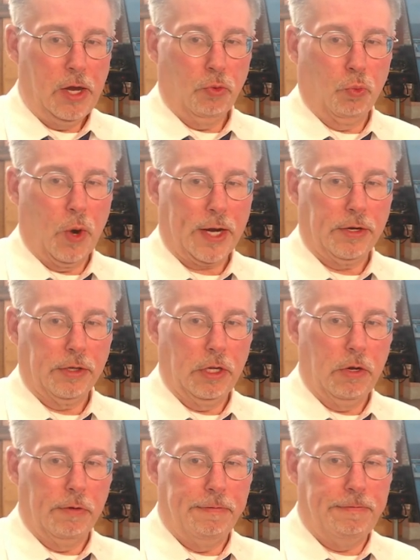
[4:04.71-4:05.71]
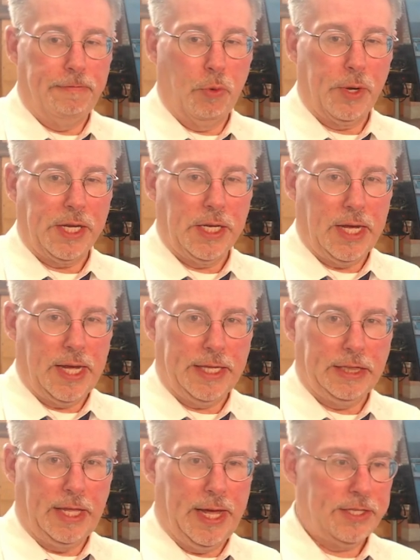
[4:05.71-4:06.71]
Record low of
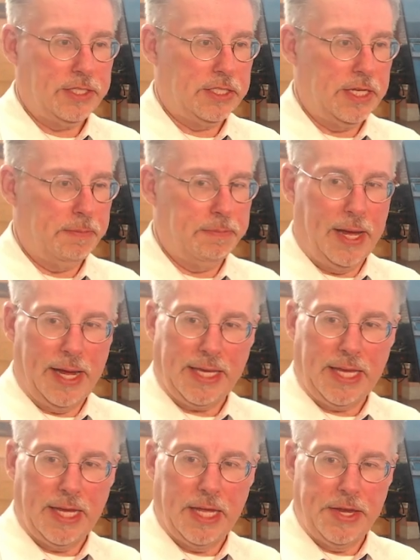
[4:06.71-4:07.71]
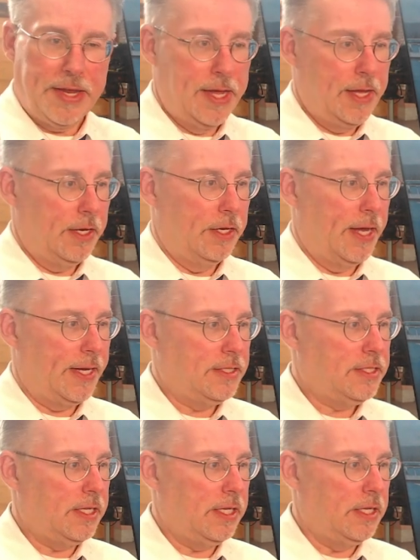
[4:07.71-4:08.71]
49, last set back in
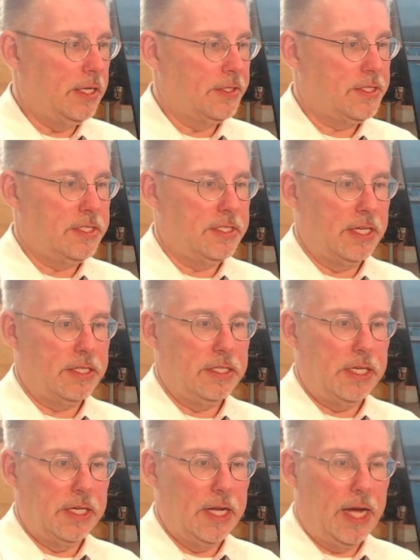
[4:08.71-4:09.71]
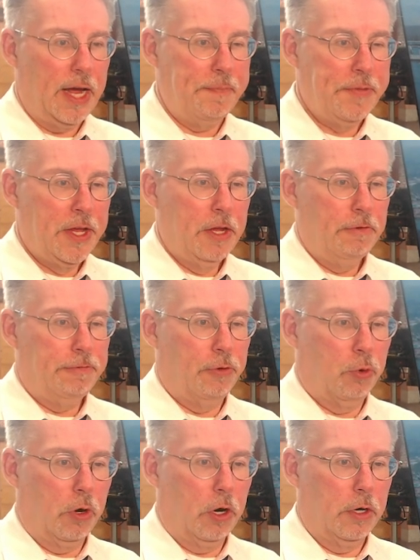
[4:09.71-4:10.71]
1969.
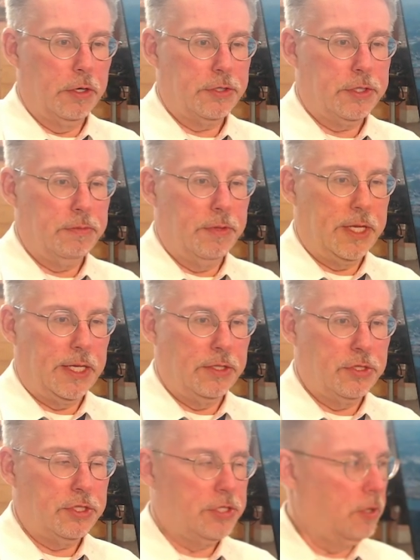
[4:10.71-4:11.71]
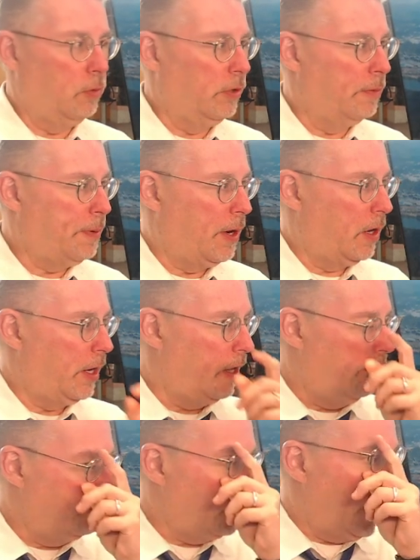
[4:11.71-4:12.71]
For the solar part
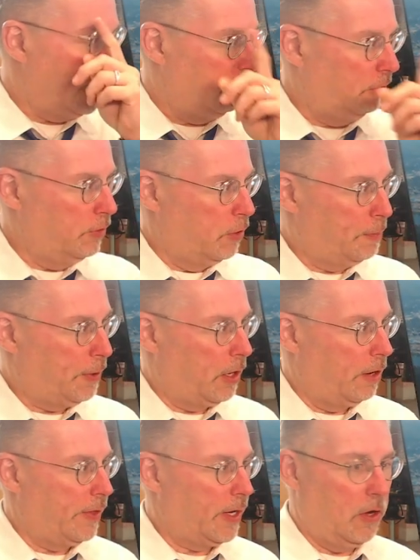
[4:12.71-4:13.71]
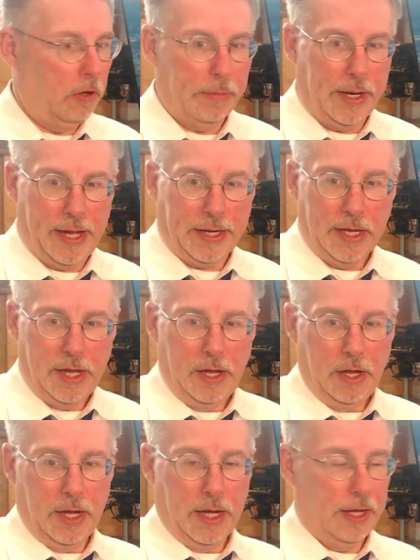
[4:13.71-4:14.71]
and lunar part of the almanac,
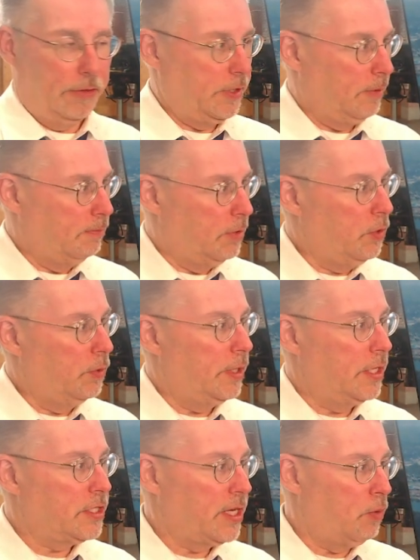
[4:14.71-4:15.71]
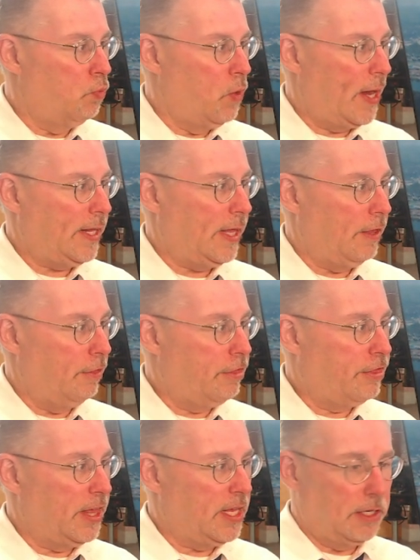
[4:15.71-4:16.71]
the moon is a waning
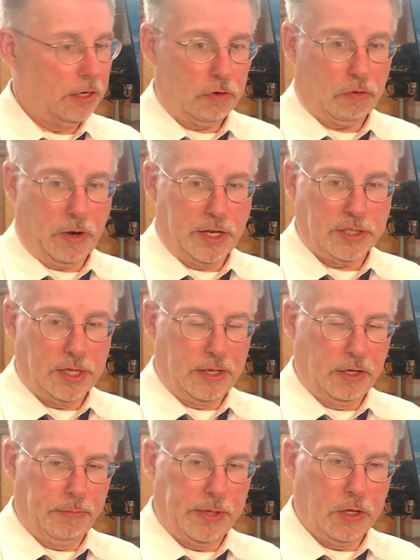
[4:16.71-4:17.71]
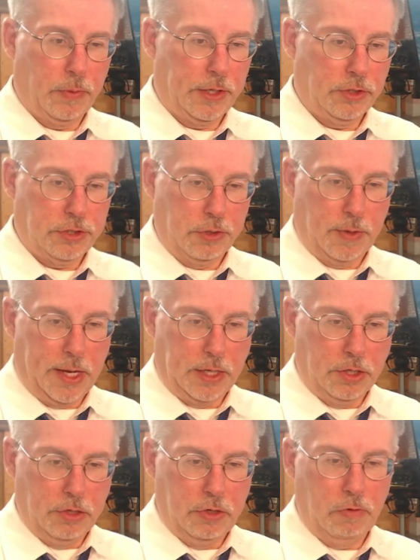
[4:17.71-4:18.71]
thin crescent. It'll be going to
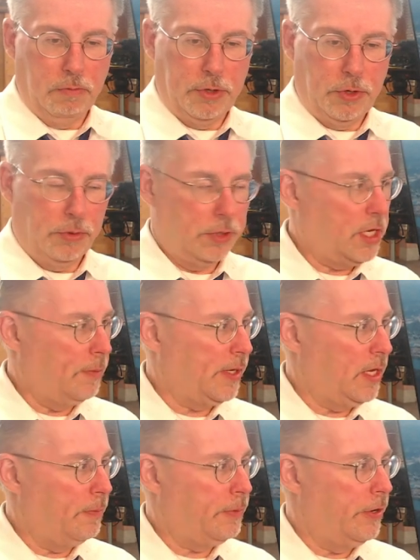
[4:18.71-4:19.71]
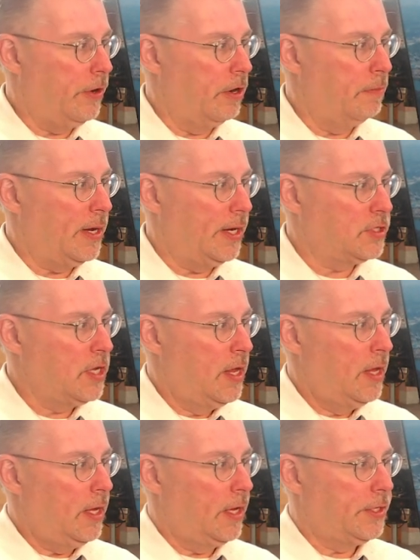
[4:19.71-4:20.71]
a new moon coming up here in about
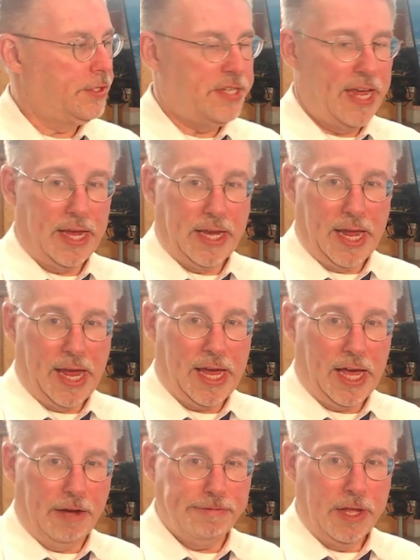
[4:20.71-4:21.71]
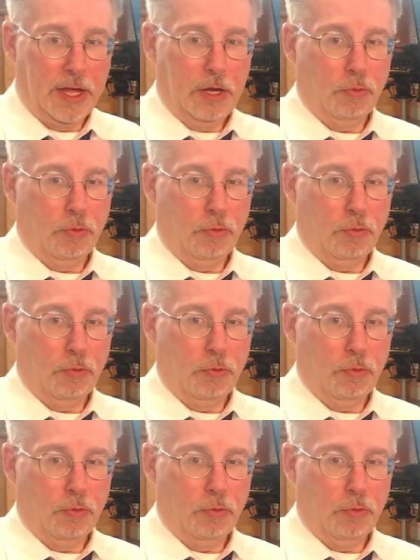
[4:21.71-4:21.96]
a day and a half.